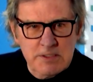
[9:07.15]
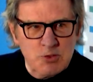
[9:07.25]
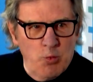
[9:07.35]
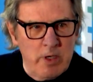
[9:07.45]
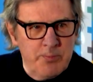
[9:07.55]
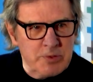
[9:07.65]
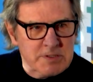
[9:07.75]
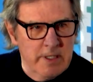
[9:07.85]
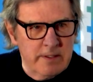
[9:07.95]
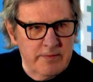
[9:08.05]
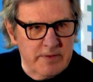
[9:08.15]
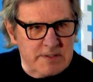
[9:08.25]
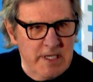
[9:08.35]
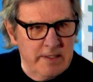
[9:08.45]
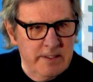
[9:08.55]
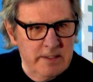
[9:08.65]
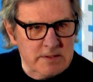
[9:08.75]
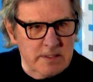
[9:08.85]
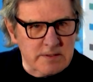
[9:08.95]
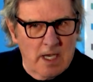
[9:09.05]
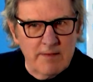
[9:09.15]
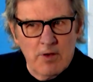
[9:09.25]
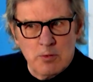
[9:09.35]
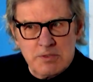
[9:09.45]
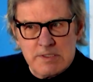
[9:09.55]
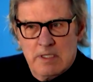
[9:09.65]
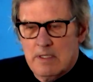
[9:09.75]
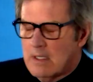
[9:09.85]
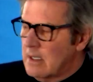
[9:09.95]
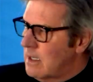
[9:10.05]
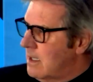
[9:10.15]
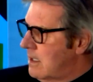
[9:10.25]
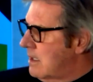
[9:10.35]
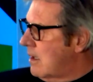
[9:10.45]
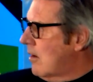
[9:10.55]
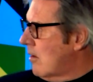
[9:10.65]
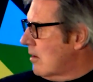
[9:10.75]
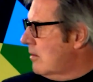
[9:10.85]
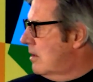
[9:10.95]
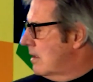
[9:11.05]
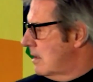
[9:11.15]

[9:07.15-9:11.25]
than 20% of the attendees at Davos are